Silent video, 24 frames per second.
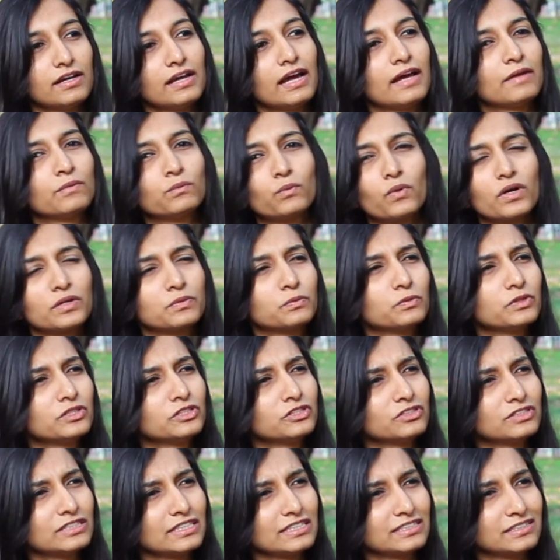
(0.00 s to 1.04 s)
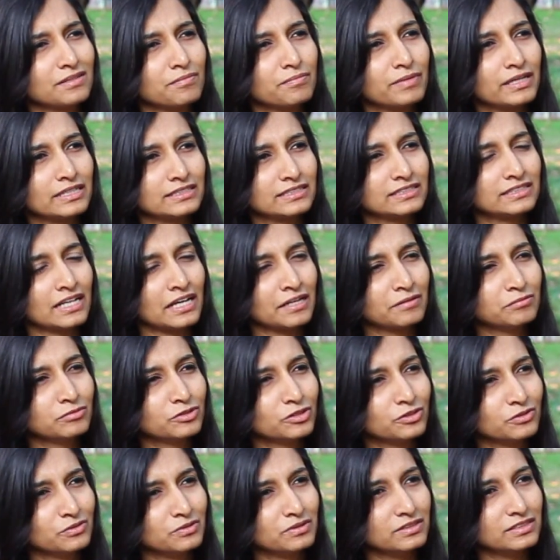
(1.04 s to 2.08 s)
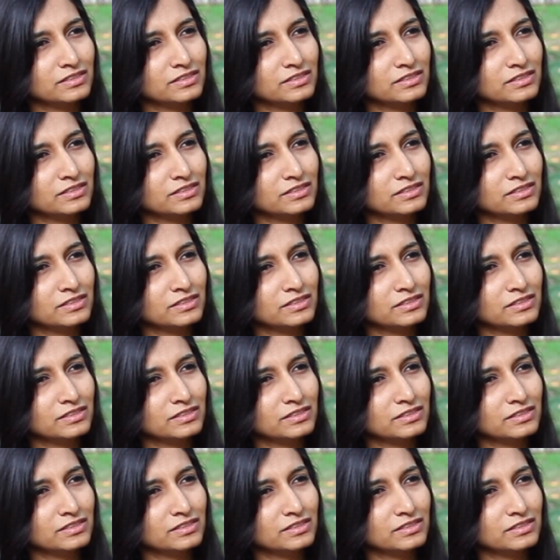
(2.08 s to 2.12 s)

And what would you say is the best time to do